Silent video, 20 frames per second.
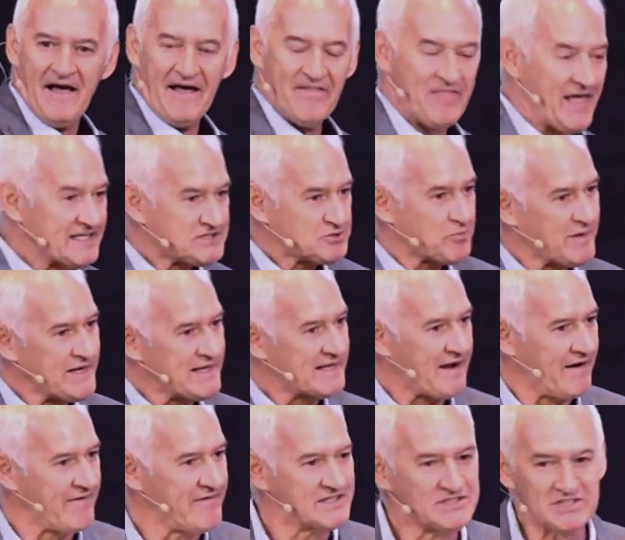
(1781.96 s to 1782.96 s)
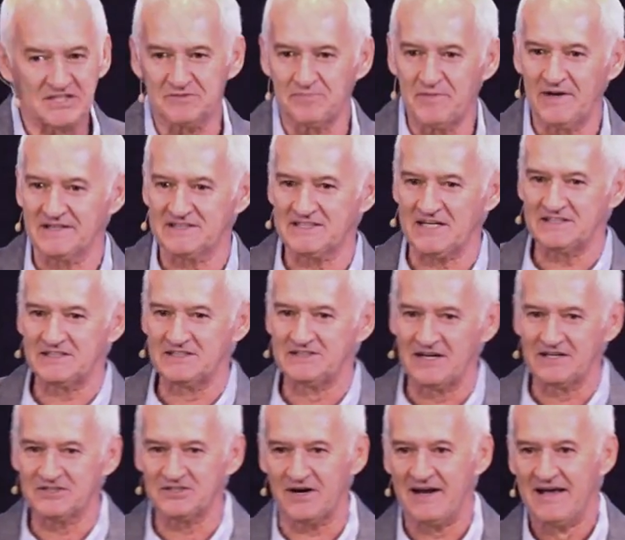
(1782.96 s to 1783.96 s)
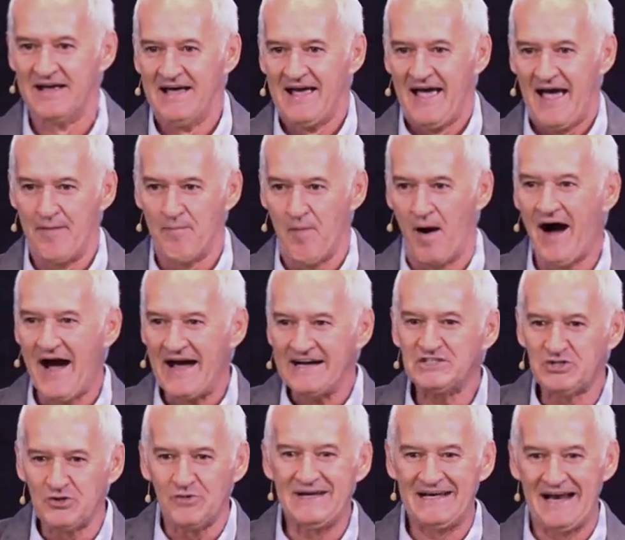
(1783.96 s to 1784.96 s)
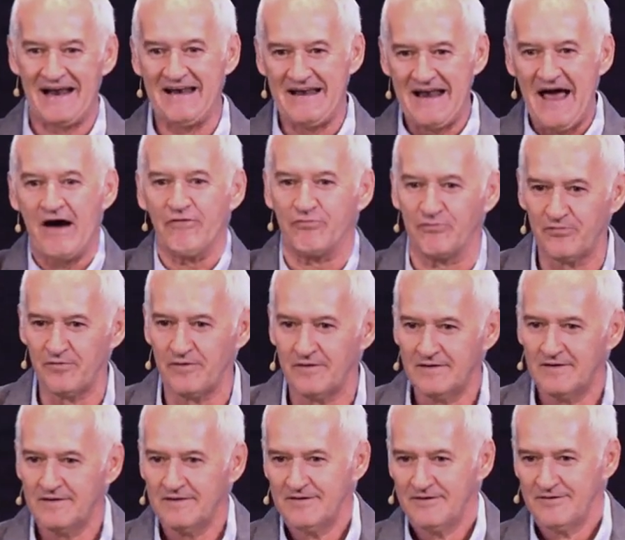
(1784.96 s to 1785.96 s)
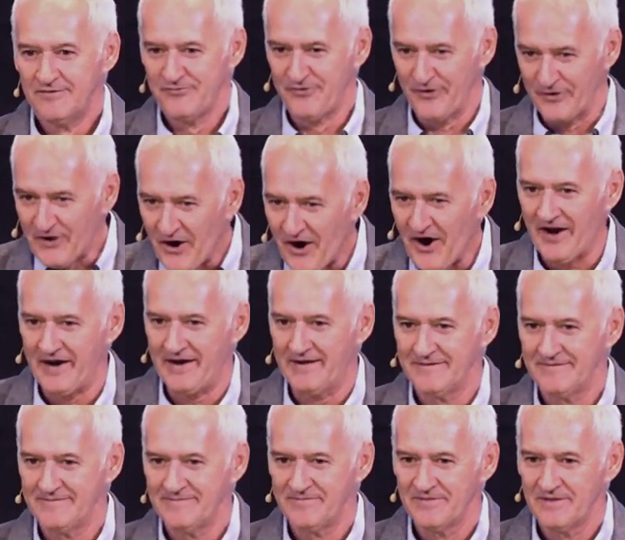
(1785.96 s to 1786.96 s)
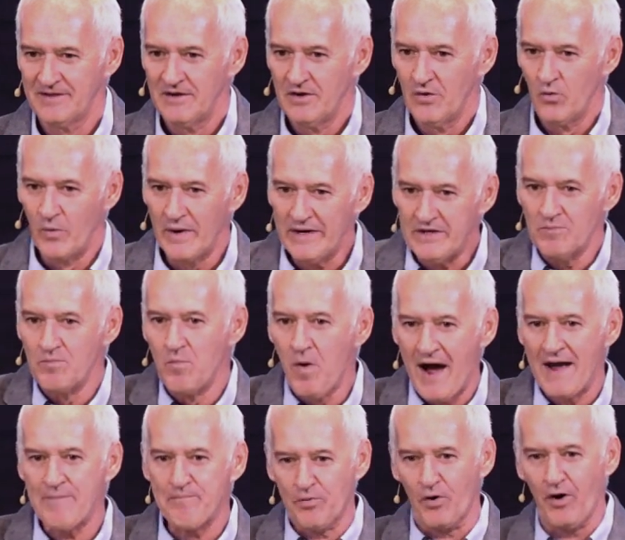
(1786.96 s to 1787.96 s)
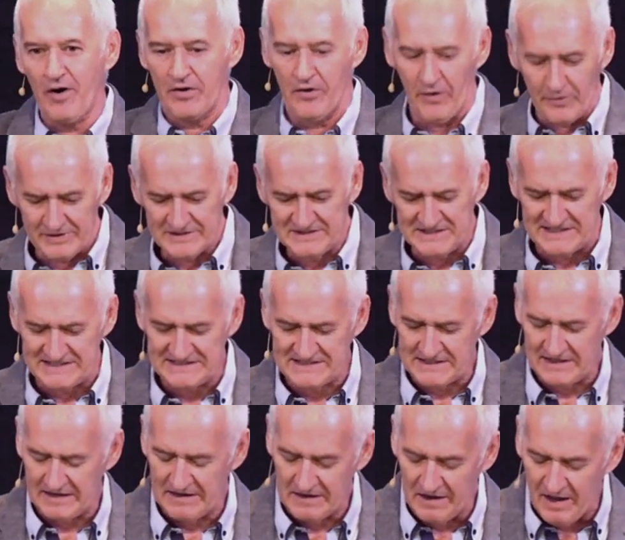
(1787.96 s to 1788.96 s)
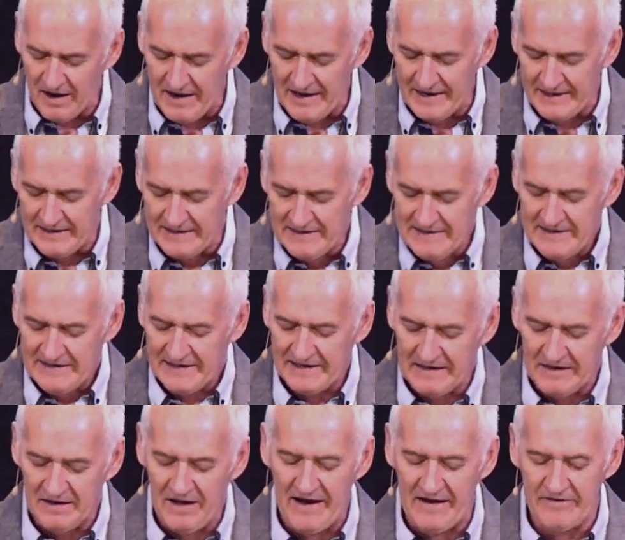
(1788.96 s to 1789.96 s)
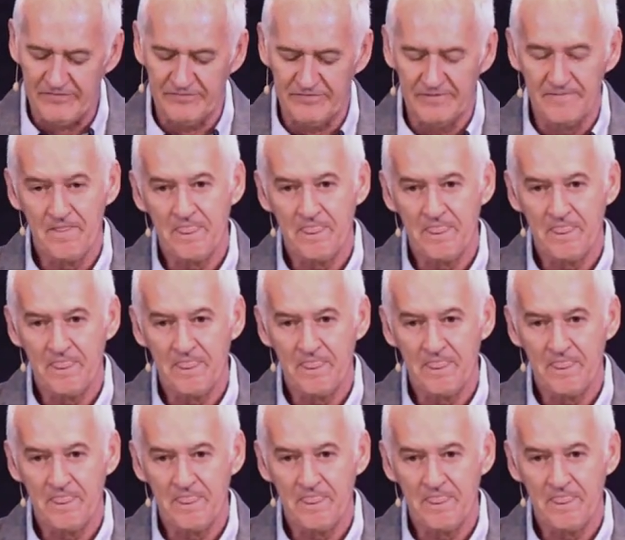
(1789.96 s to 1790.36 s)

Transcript: And that's what encourages me. I say to Deja, Am I doing enough for God? Where do my priorities lie in life?